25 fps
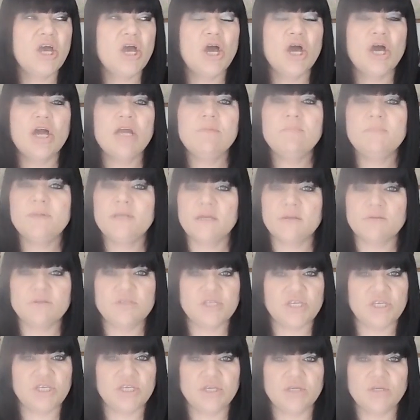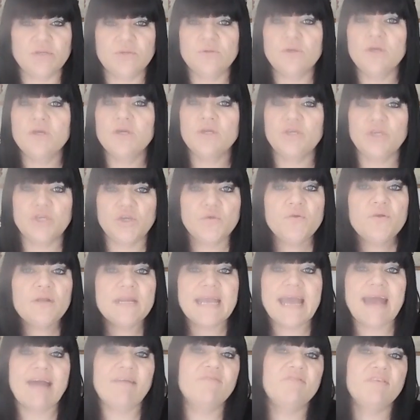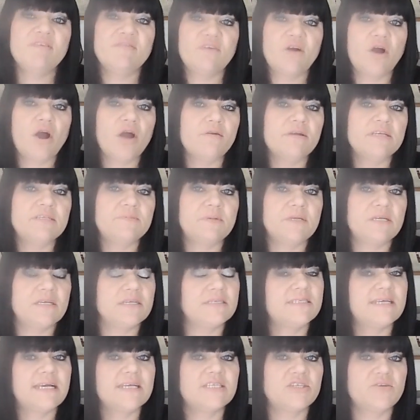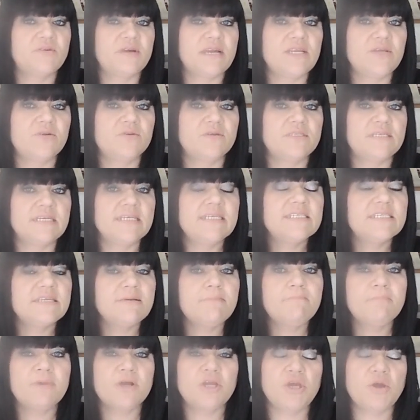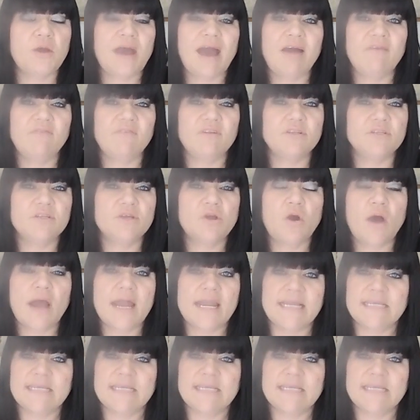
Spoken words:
unbeknown to you, you already have the virus because that's already in your system, but you haven't got any